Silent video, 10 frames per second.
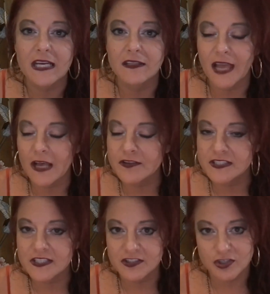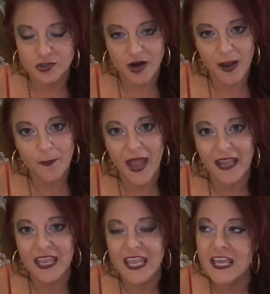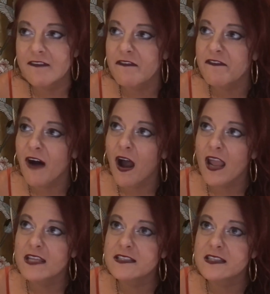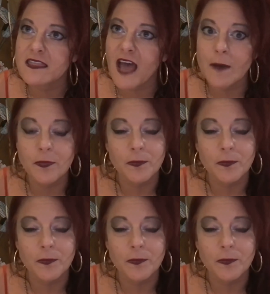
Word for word: It allows us to drop back in, finds that